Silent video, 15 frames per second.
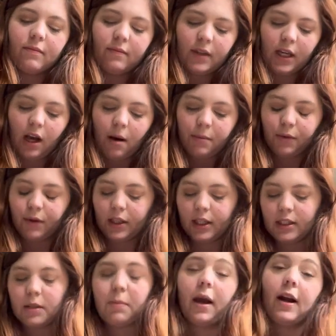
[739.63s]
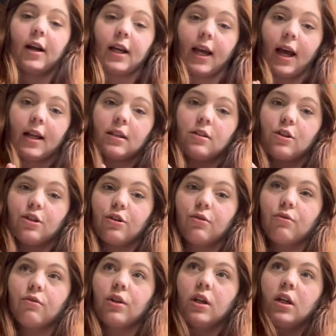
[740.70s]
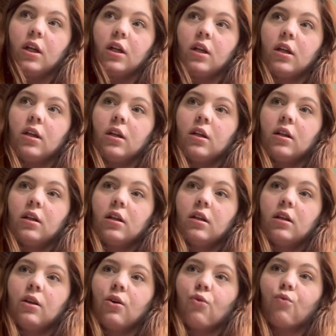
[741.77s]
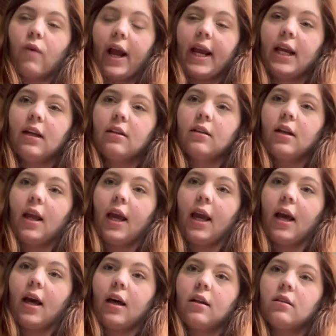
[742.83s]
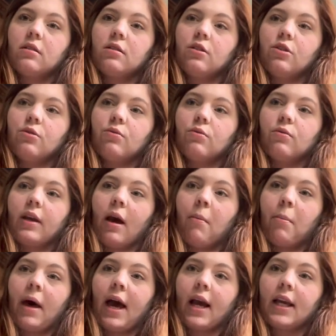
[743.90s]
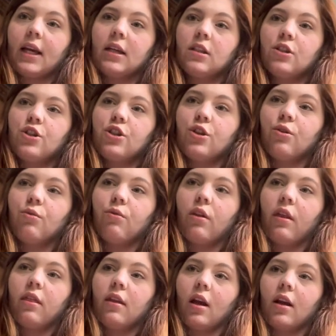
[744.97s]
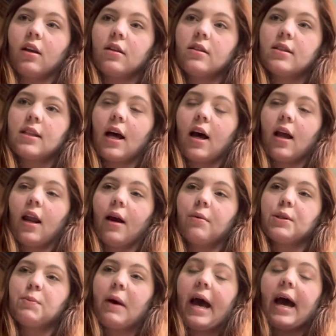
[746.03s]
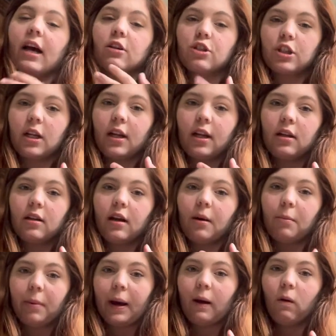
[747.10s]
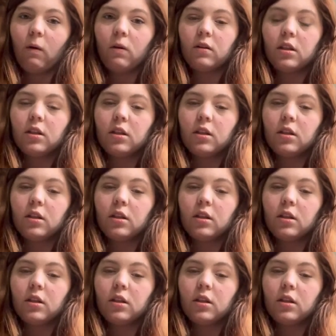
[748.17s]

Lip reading: it got me really inspired again to write and to get back into the things that I was passionate about